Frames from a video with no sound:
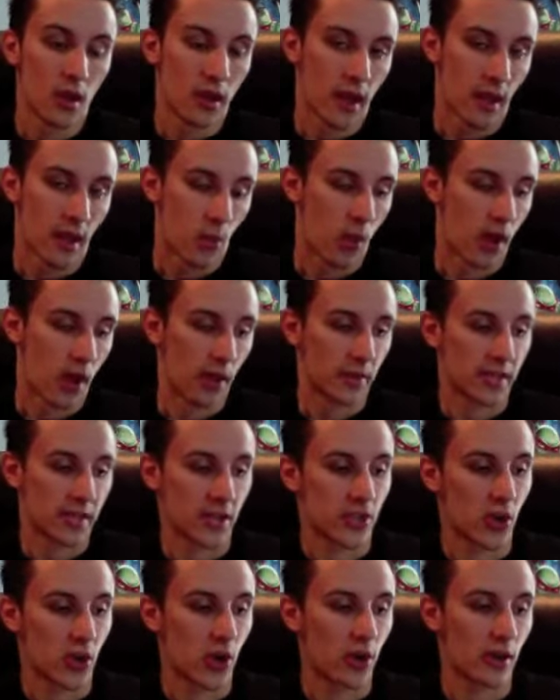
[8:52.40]
While I was at
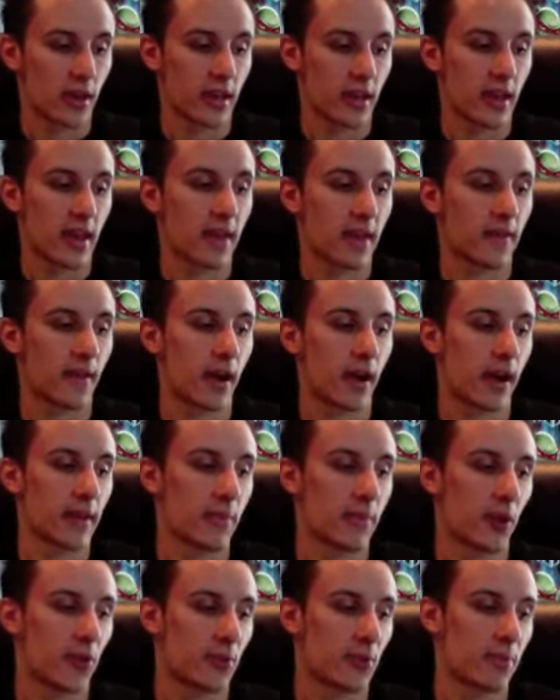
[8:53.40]
Target again, I
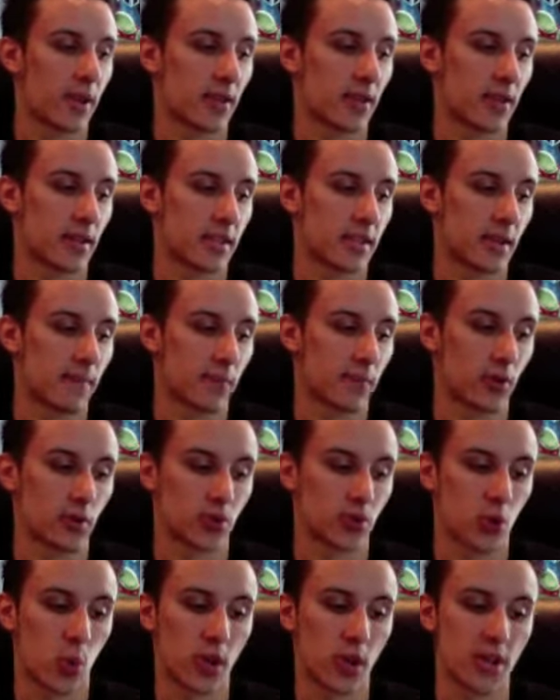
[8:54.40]
picked this up for
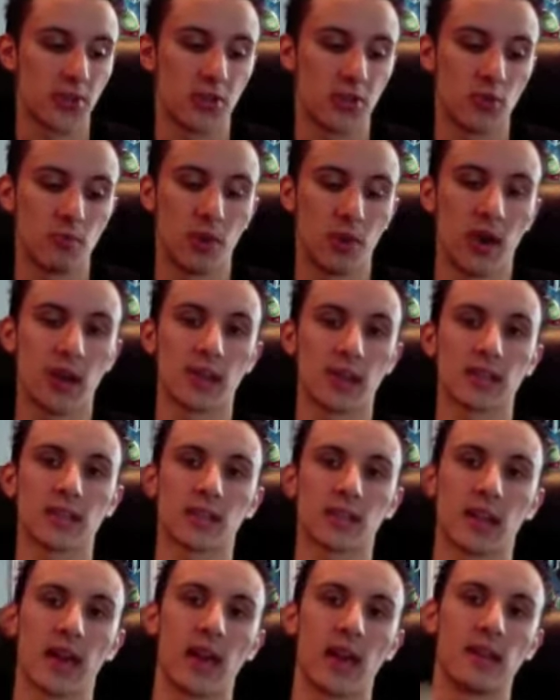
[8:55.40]
$22,
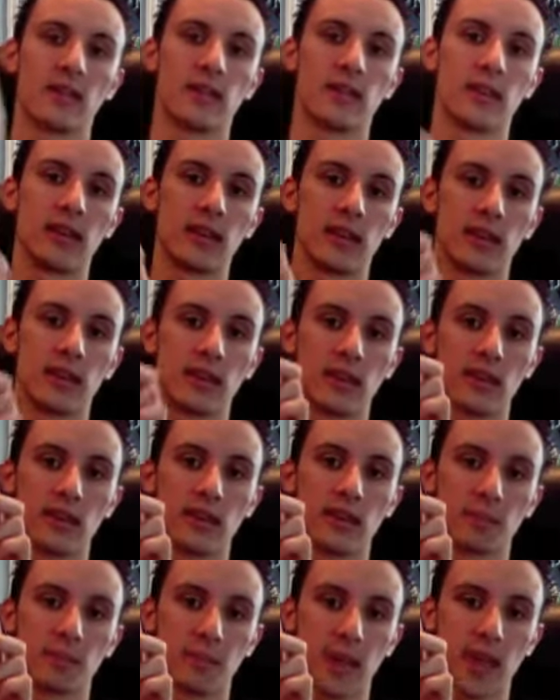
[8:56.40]
and it
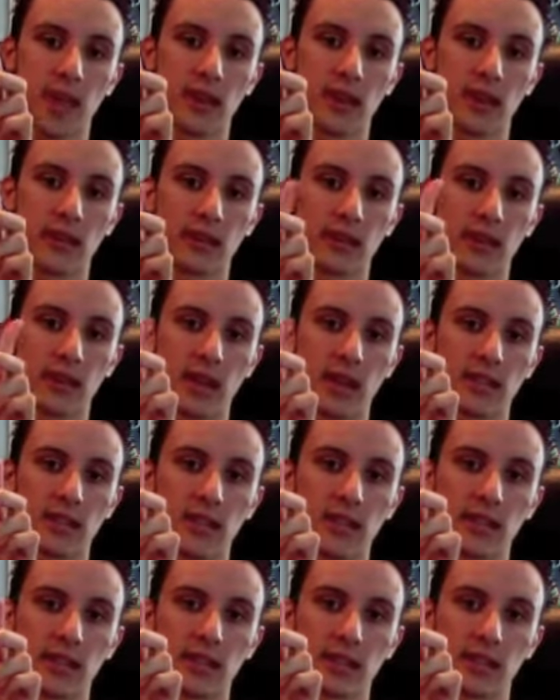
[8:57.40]
is Peanuts, the
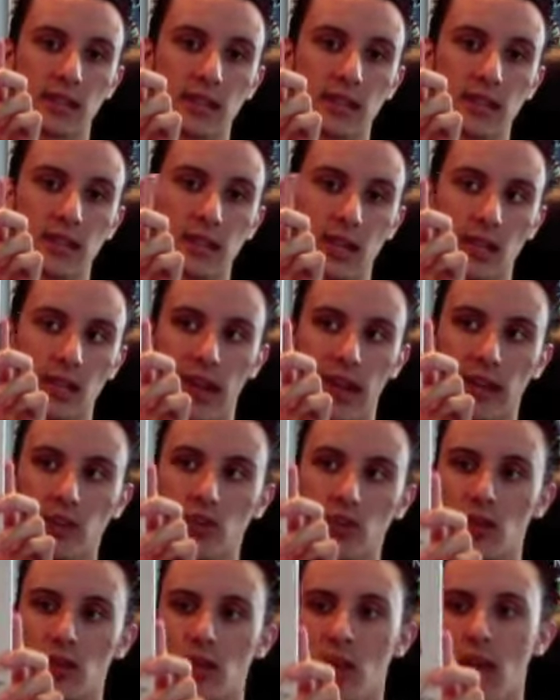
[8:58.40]
1960s
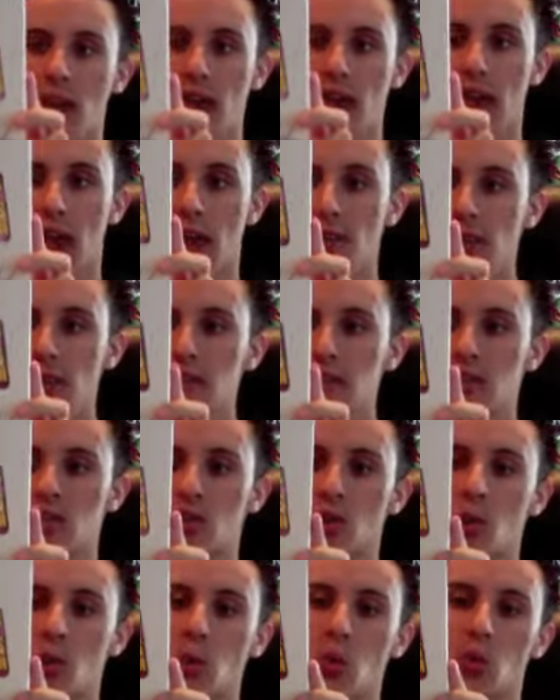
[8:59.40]
collection, and this is
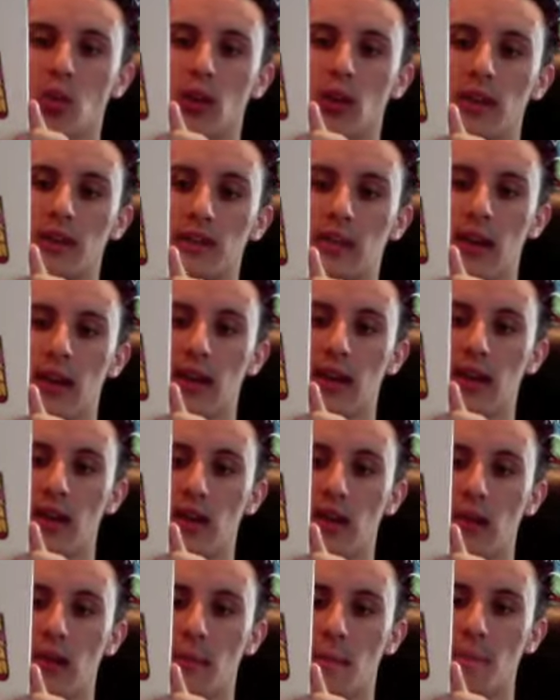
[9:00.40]
cool. It's got
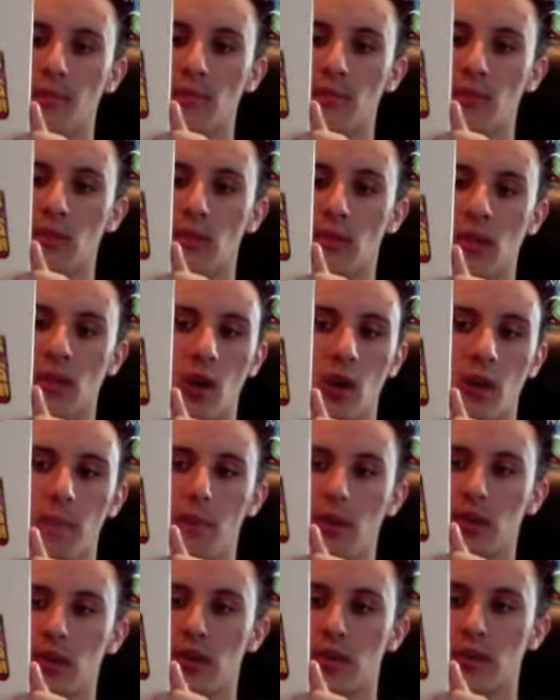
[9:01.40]

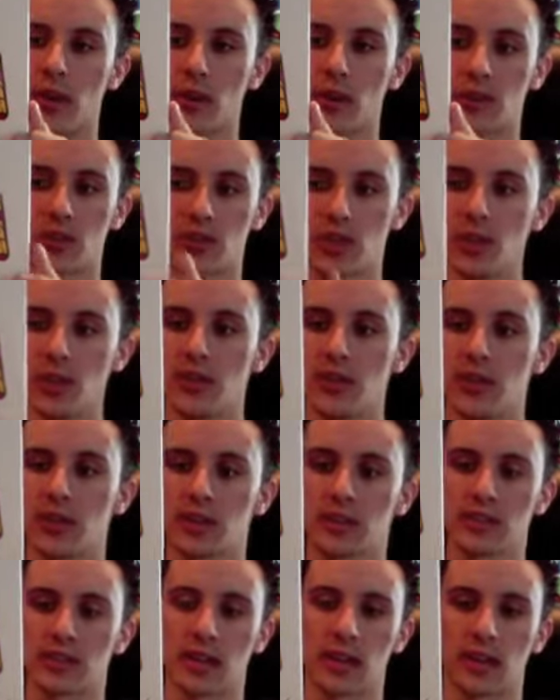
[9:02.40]
it's 2
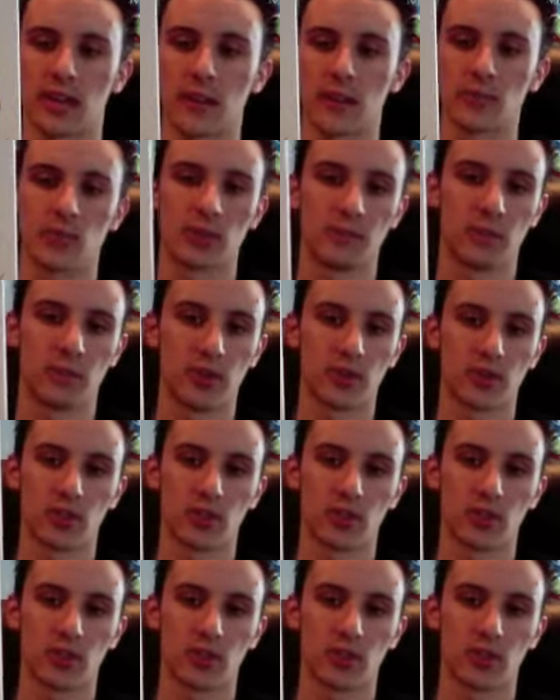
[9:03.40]
discs, and it comes with a bunch of